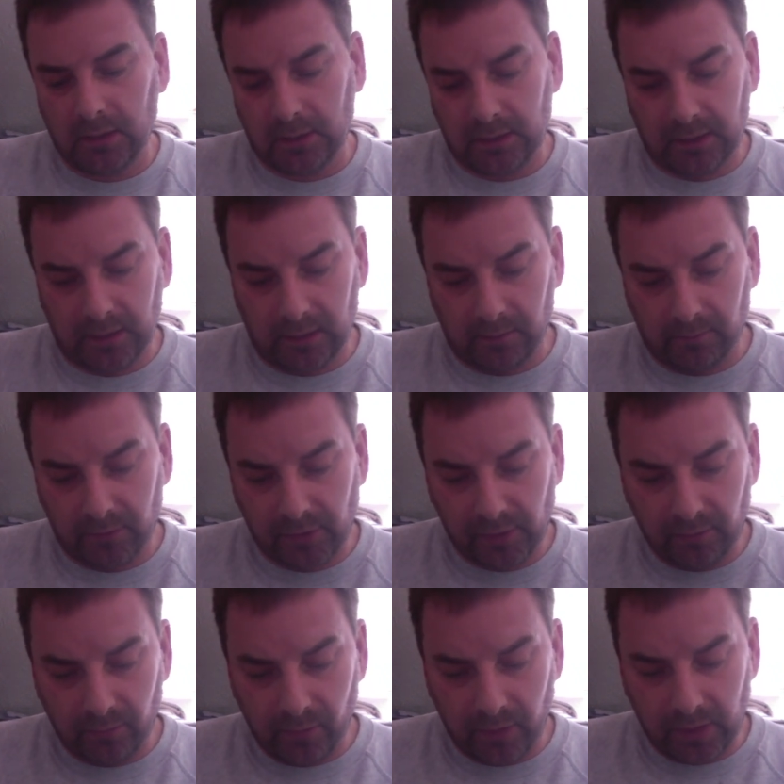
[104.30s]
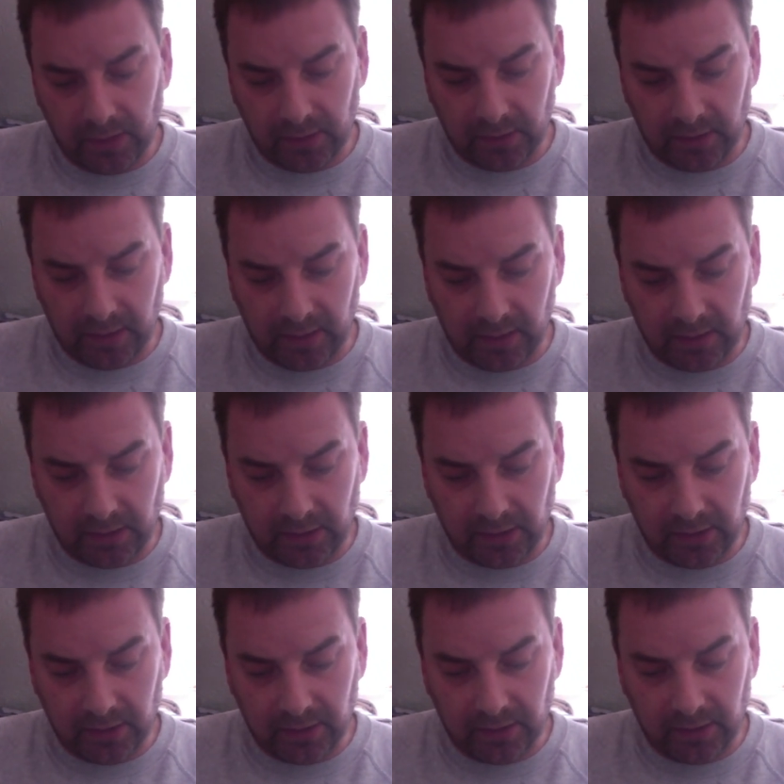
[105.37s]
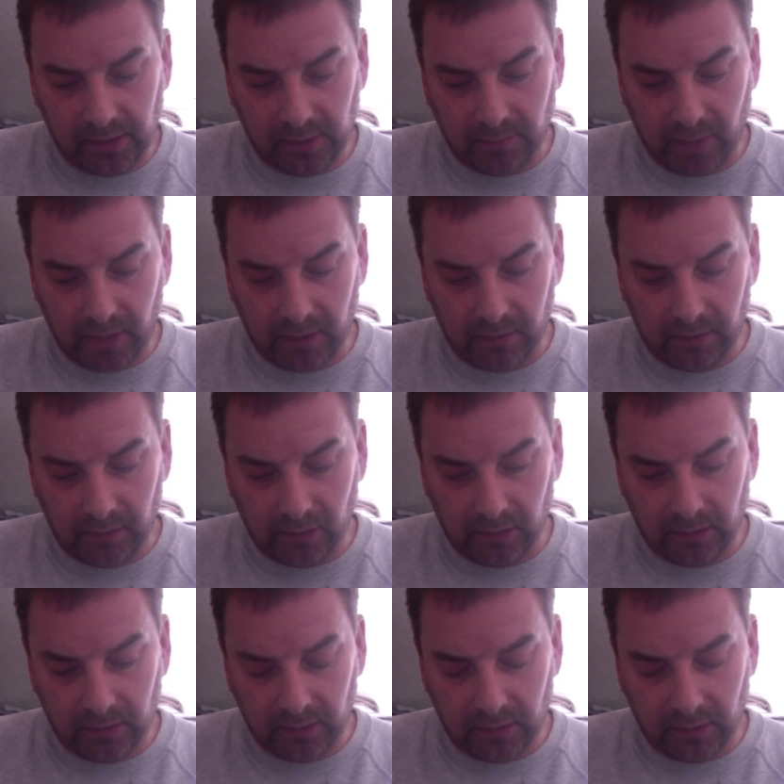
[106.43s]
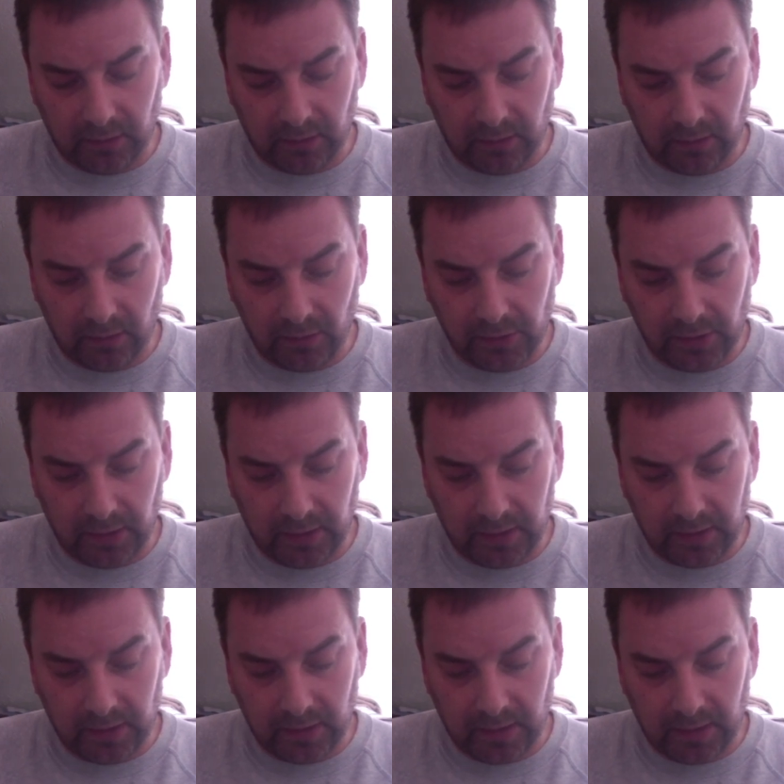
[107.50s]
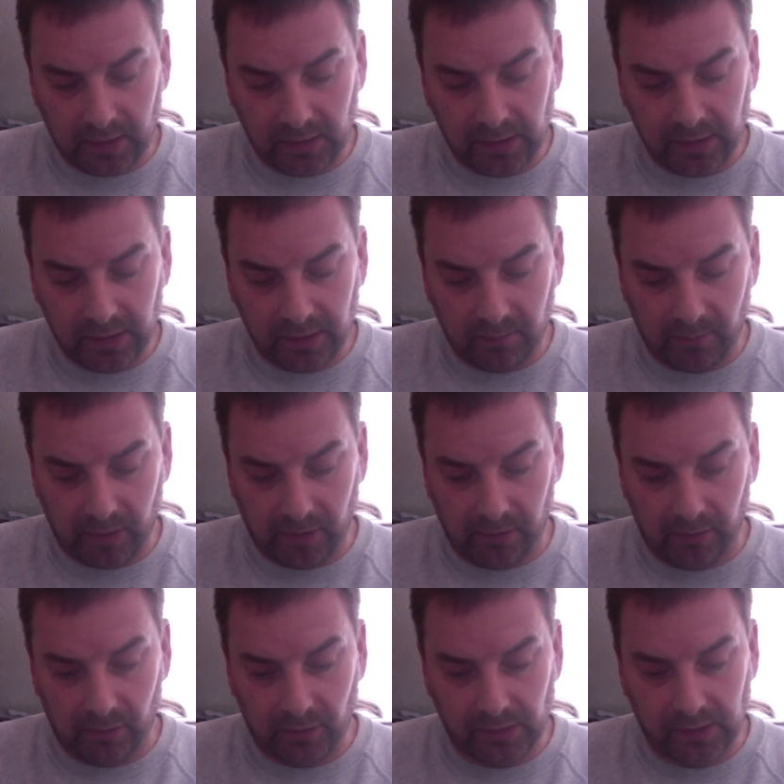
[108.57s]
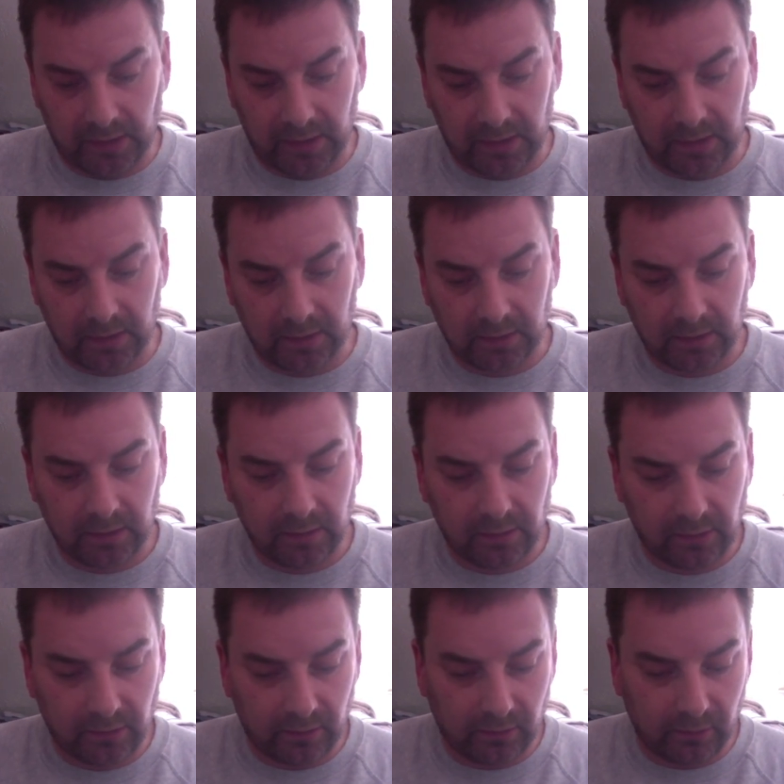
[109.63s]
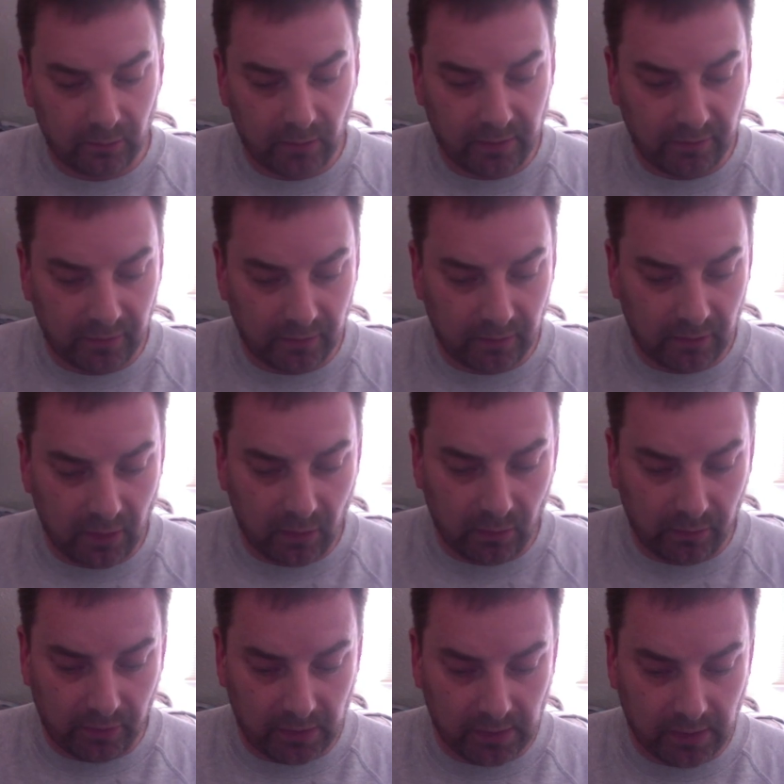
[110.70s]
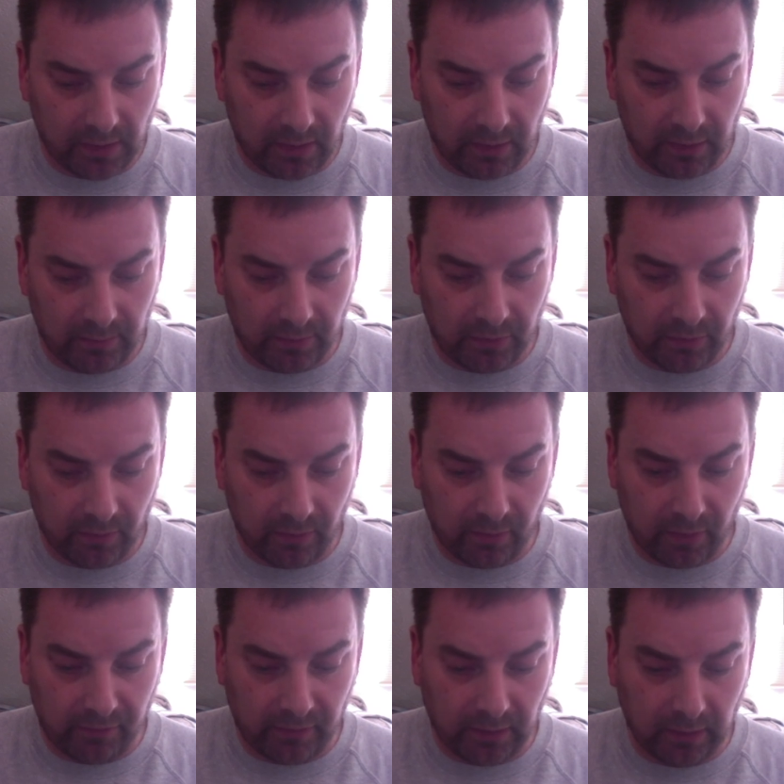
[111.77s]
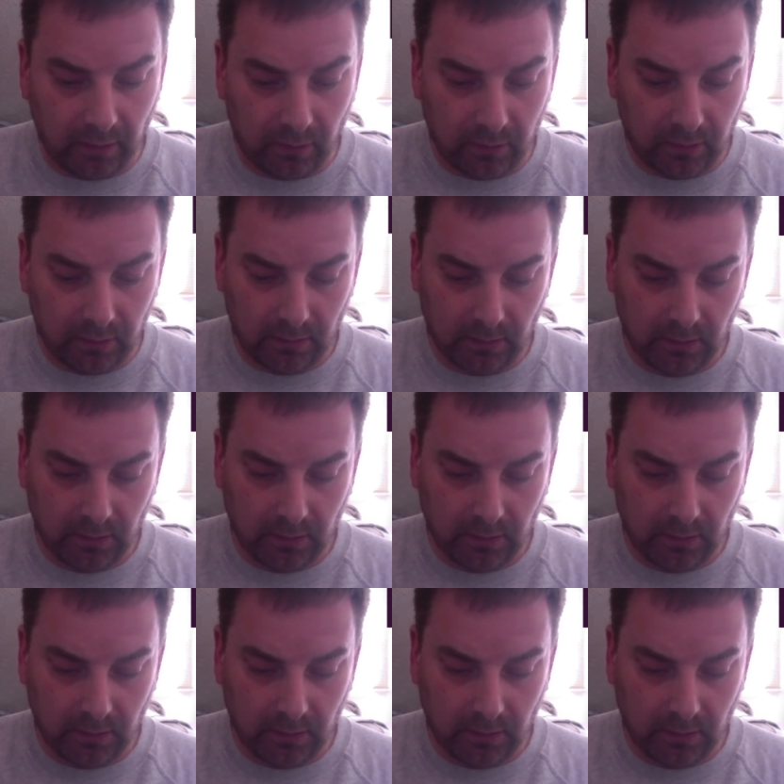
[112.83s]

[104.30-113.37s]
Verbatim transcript: Um, for some reason it has a sixty-six megahertz oscillator and a sixty megahertz oscillator, so whoever owned this card has been trying to overclock